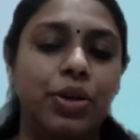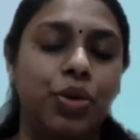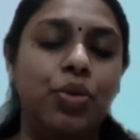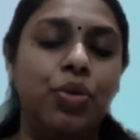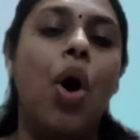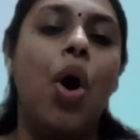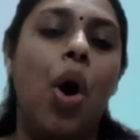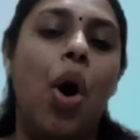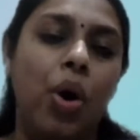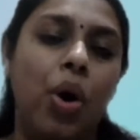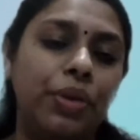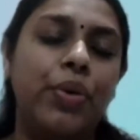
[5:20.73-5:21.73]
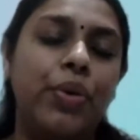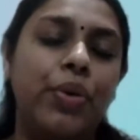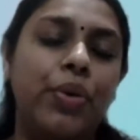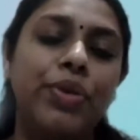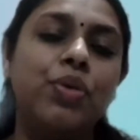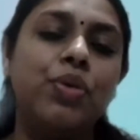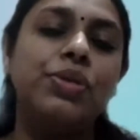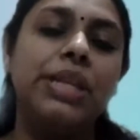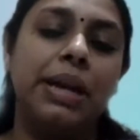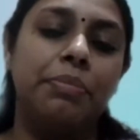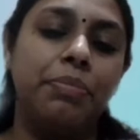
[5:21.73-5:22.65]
or if you have used the employer's